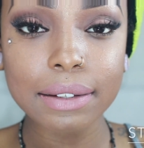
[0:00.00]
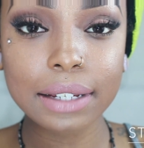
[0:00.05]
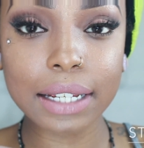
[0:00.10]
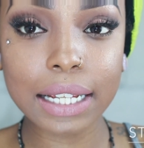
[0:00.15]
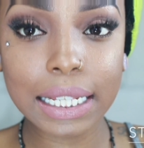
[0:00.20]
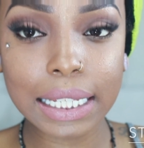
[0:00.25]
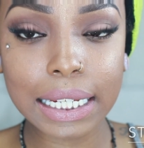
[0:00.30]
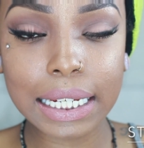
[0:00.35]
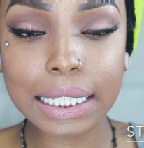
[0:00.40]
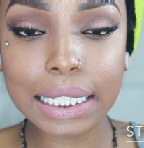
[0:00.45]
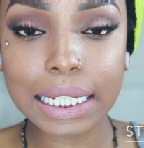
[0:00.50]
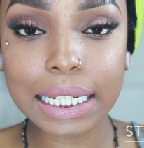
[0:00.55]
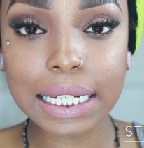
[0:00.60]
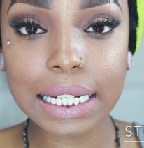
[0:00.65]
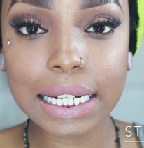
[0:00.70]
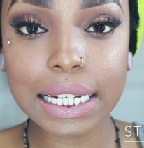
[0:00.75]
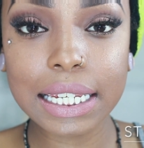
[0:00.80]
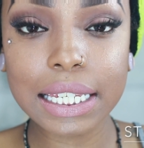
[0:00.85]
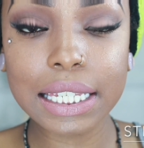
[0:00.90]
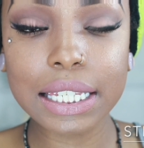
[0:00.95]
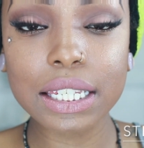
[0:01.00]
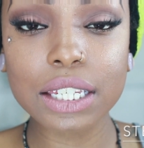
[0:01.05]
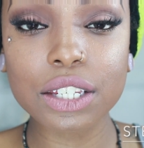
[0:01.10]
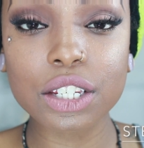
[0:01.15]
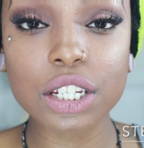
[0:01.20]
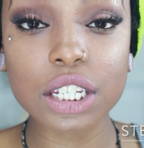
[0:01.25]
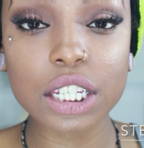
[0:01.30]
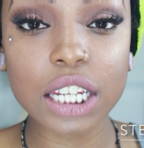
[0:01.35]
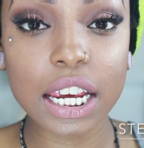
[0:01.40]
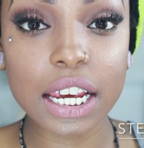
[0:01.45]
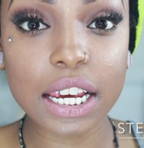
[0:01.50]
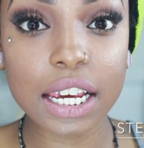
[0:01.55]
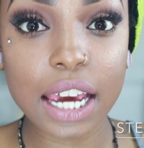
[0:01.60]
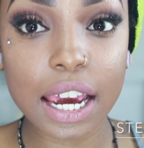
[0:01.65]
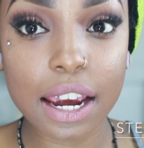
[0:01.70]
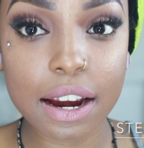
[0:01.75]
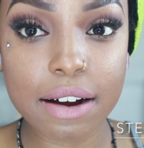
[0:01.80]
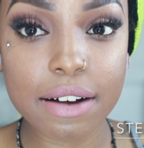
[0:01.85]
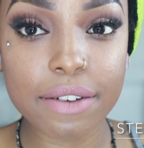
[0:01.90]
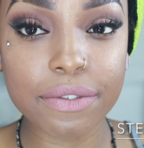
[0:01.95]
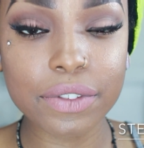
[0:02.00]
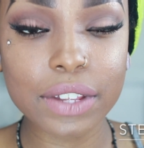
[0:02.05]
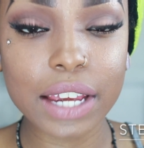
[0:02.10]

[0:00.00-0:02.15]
cleanliness to take care of